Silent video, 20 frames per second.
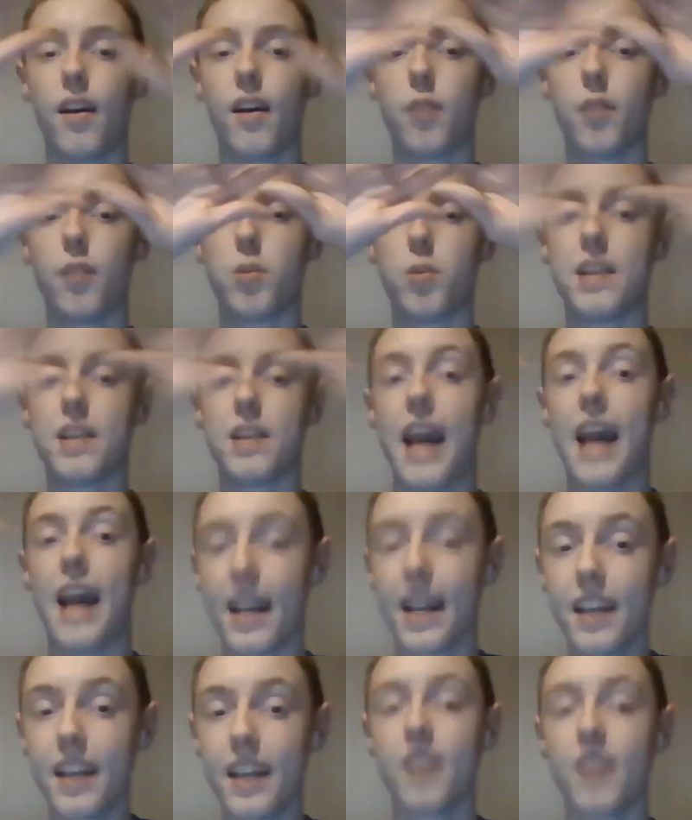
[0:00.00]
was
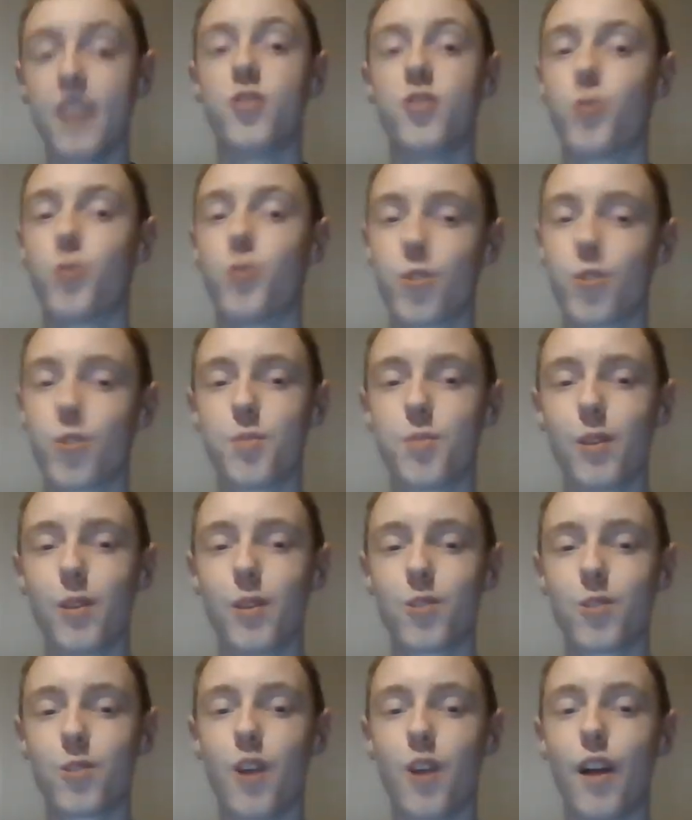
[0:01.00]
hanging in George
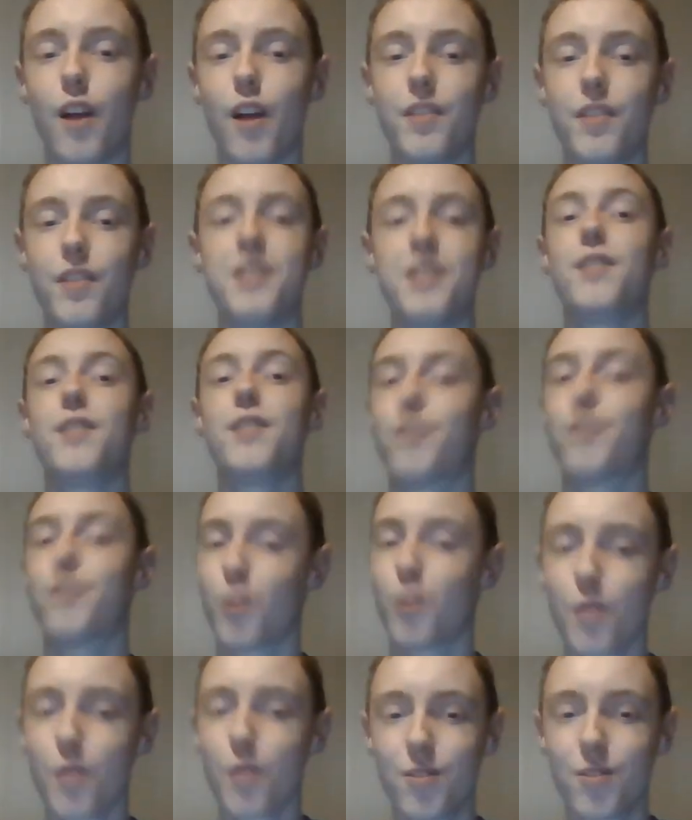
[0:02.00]
Miller's office in the
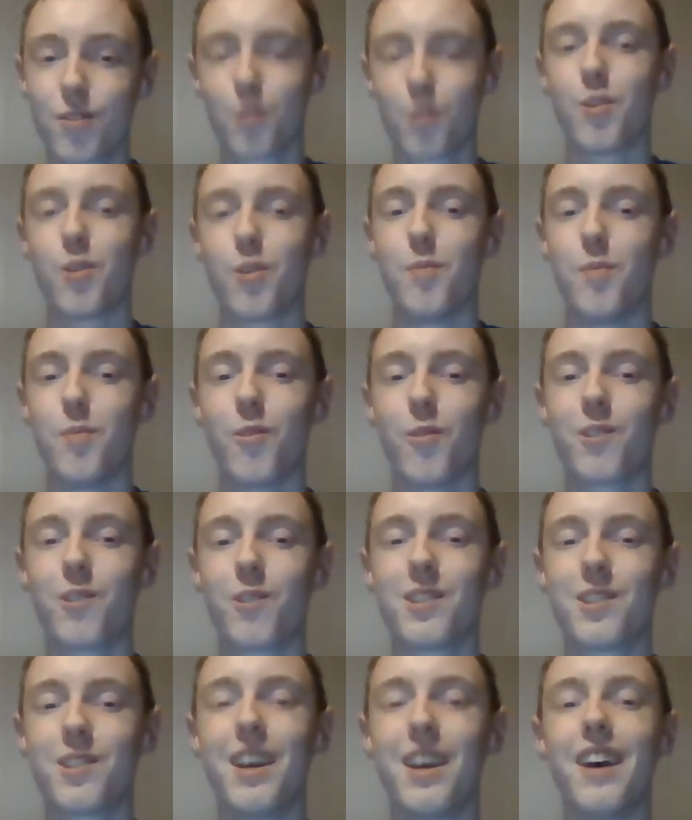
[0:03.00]
form of
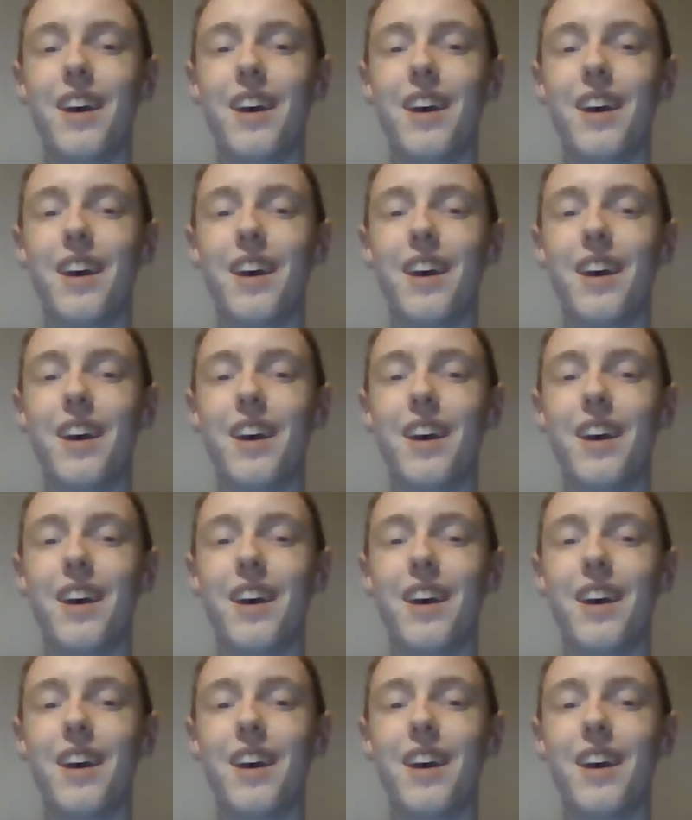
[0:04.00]
storyboards,